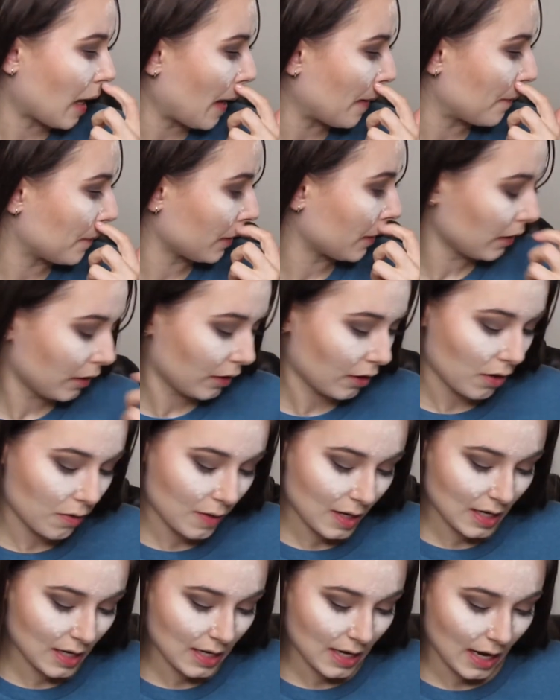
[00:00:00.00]
I'm gonna go
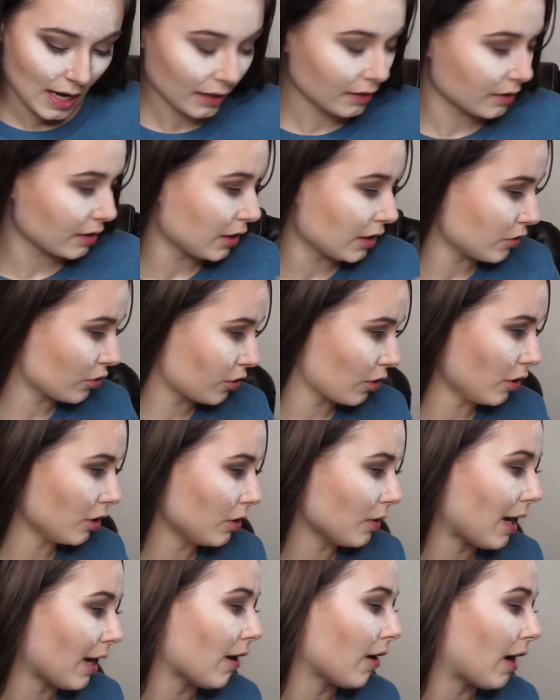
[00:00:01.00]
in next and show
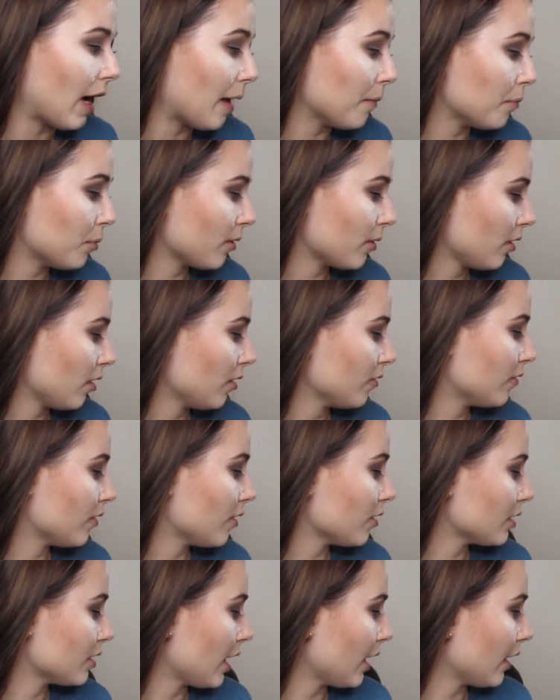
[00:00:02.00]
you how I put on
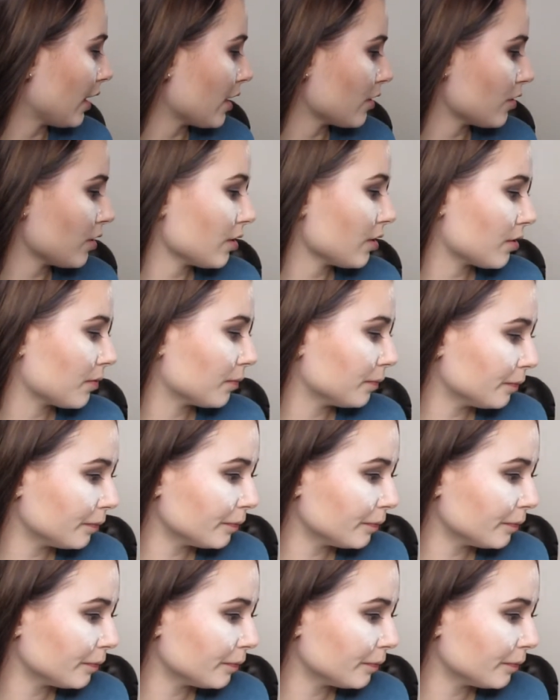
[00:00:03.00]
false eyelashes.